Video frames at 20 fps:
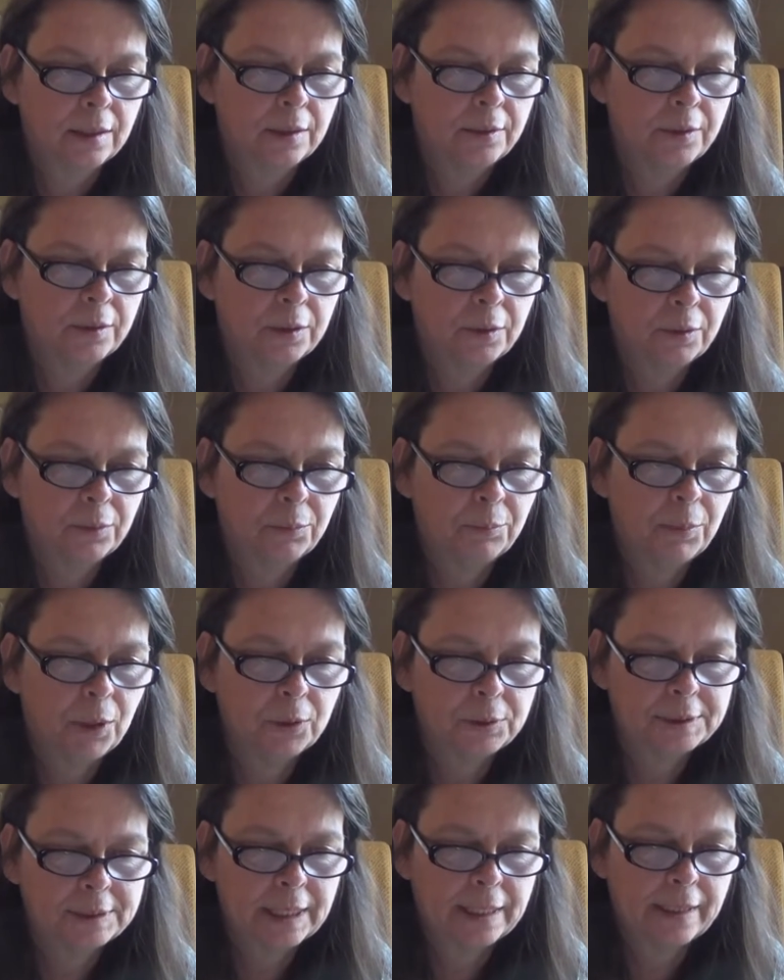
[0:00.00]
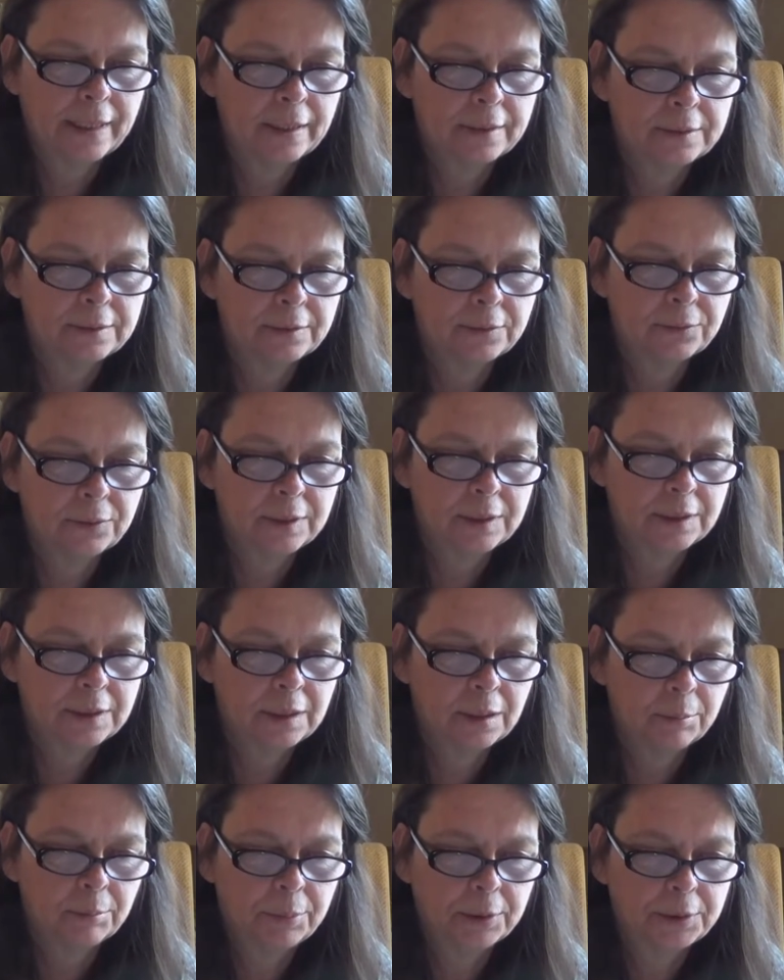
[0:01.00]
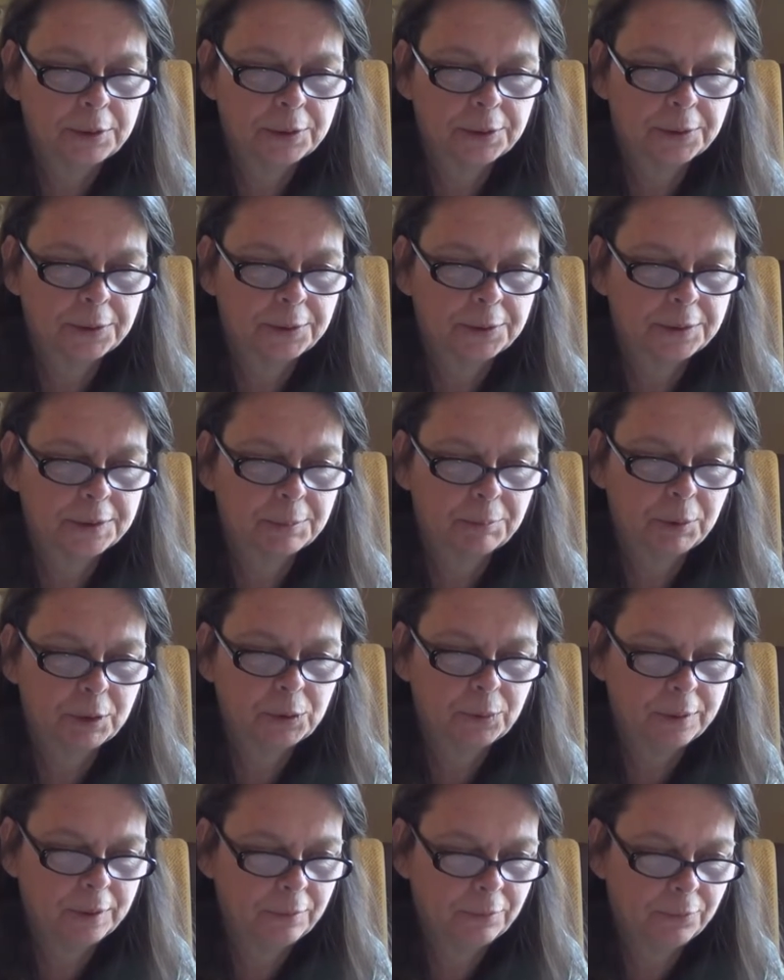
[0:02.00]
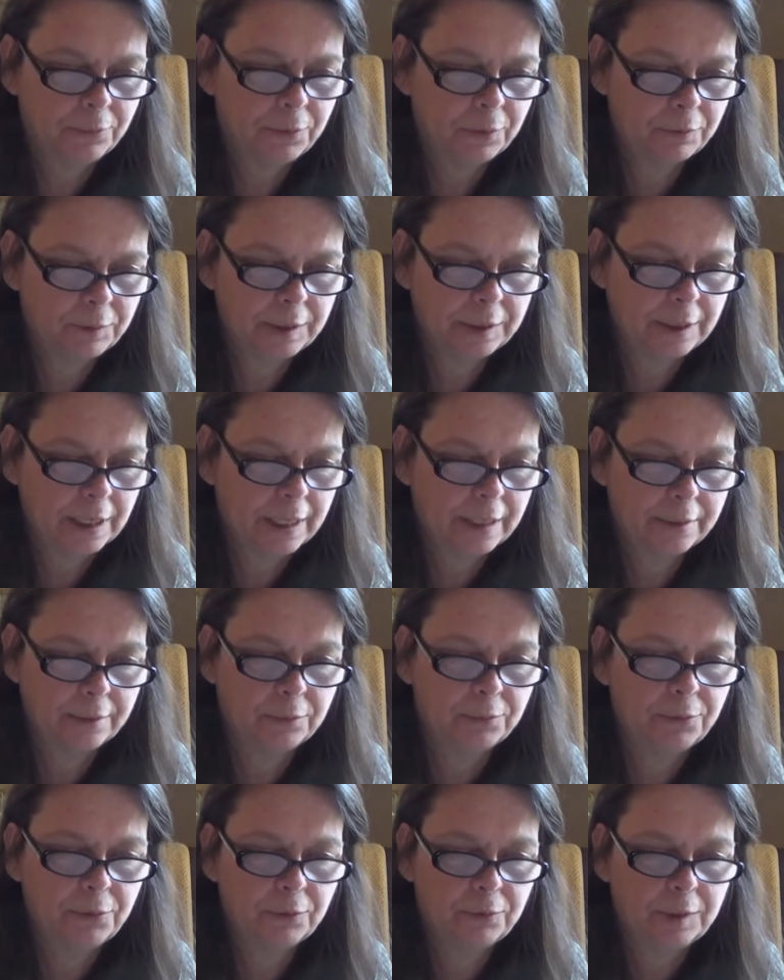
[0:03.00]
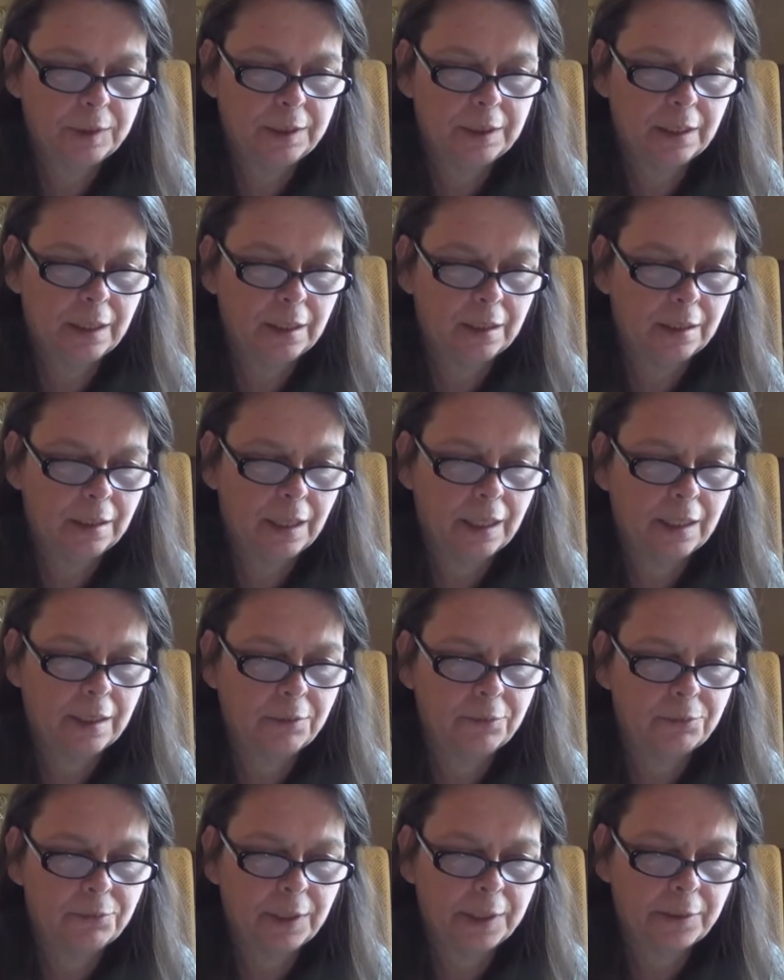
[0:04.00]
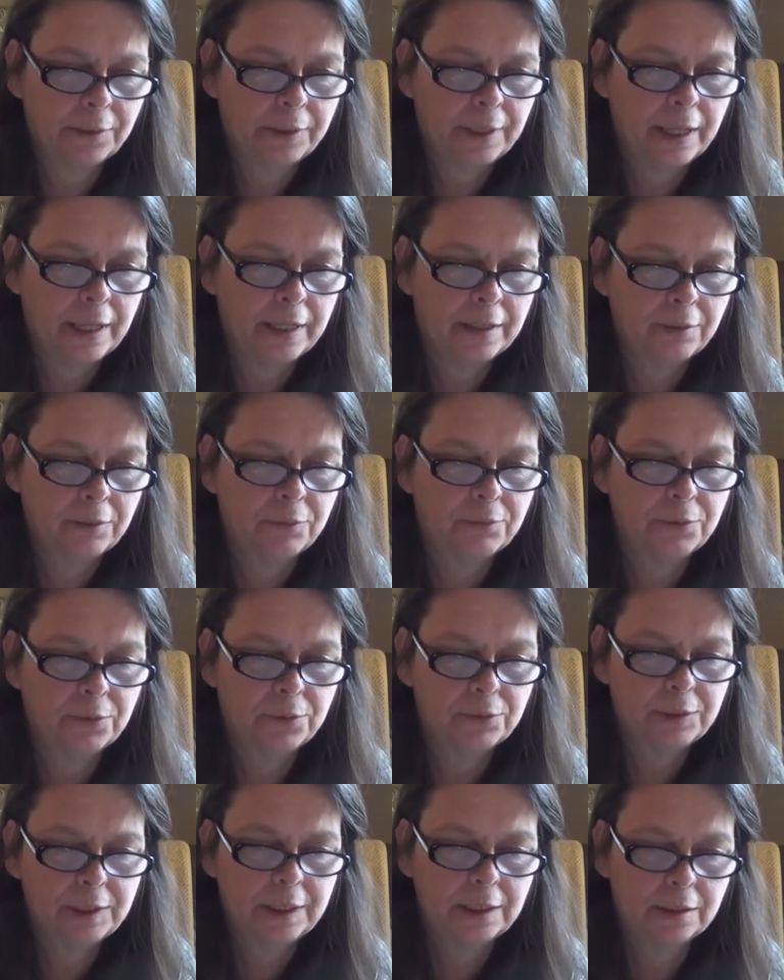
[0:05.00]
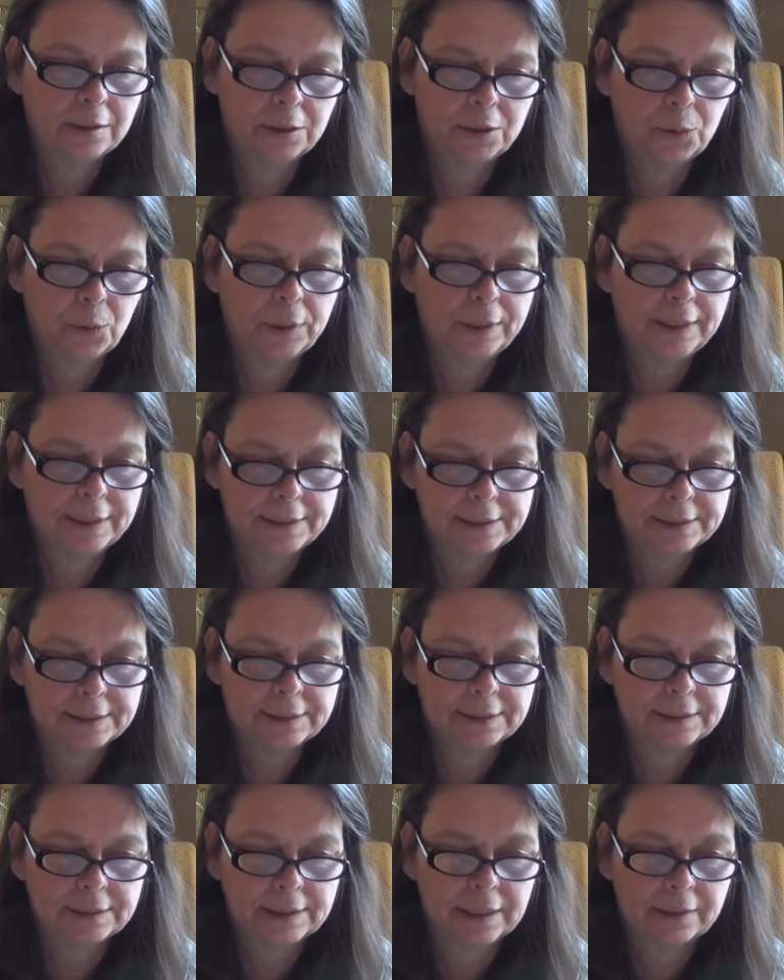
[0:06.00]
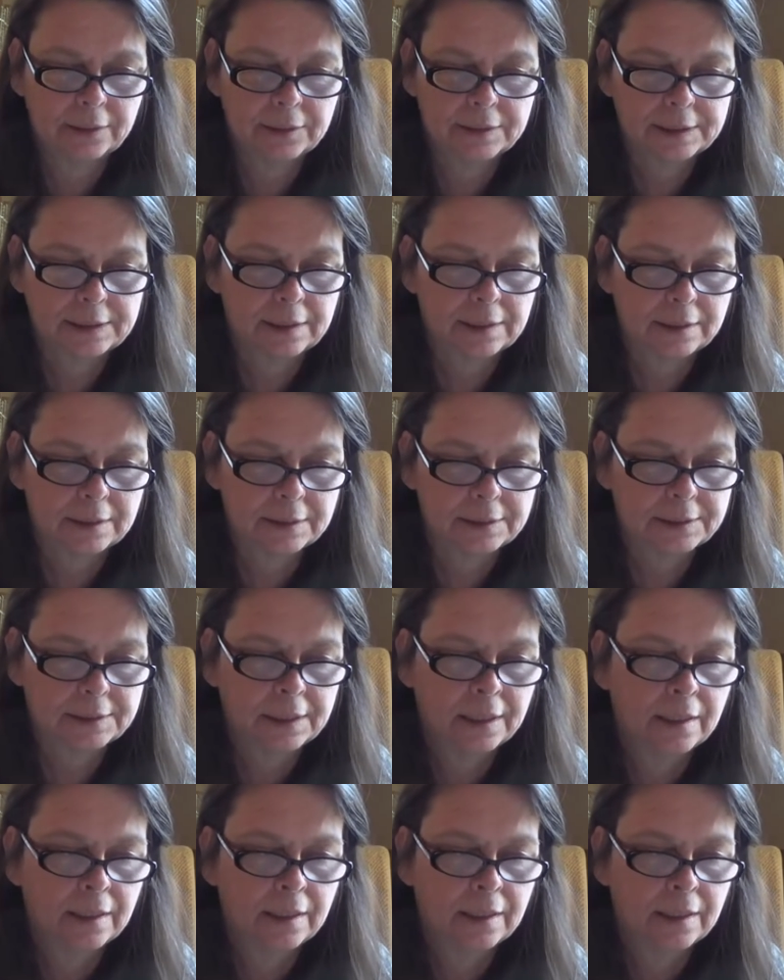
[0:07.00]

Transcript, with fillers: They're most active in temperatures between fifty-nine and fifty-eight Fahrenheit, fifteen and twenty Celsius.